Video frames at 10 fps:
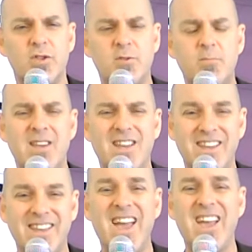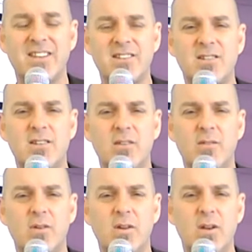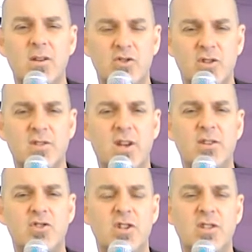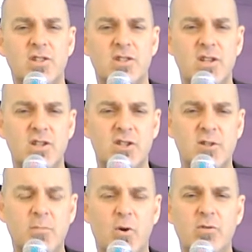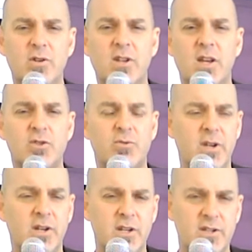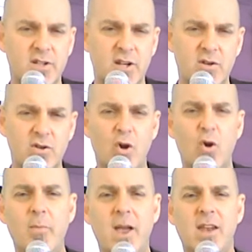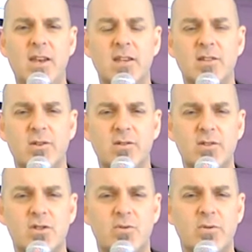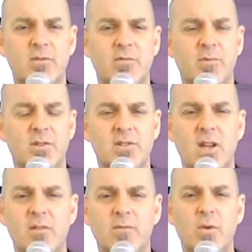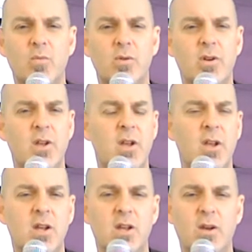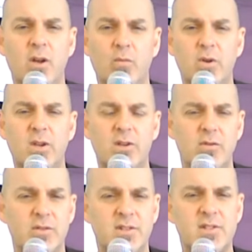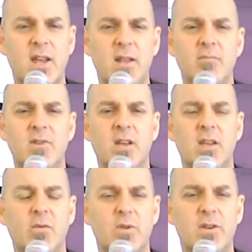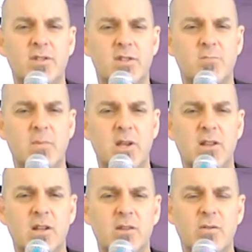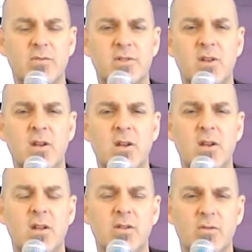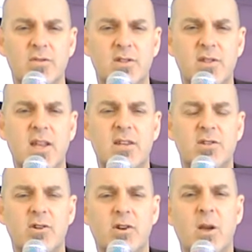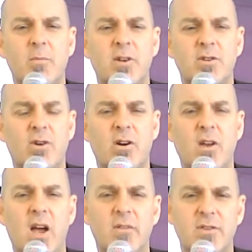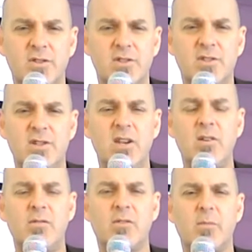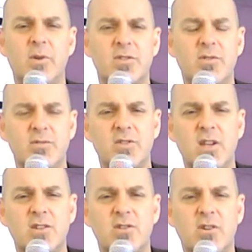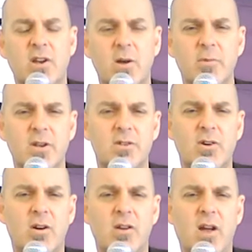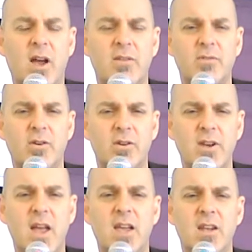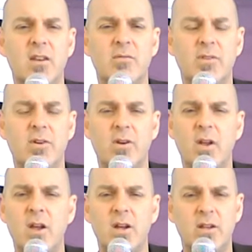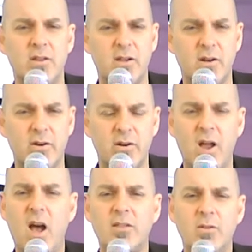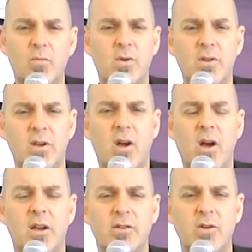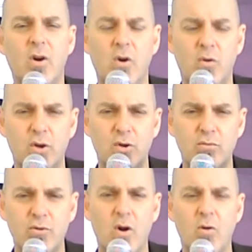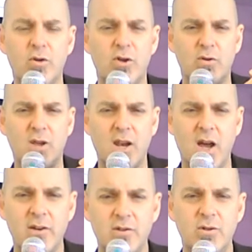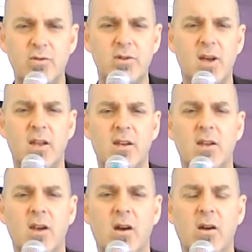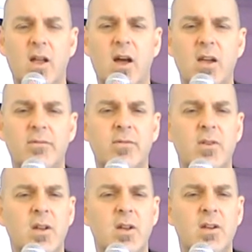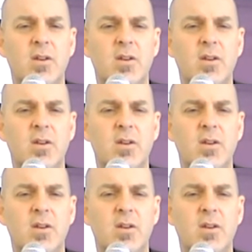And when we speak against, just like Jesus, he spoke to that tree and he said, No man eats on this tree from this day forward. And we can do the same thing. We can speak that those those things that are coming into our life to steal from us, those things that are coming into our life that are negative, that are that are not the will of God. No, you don't. You cannot do that in our life.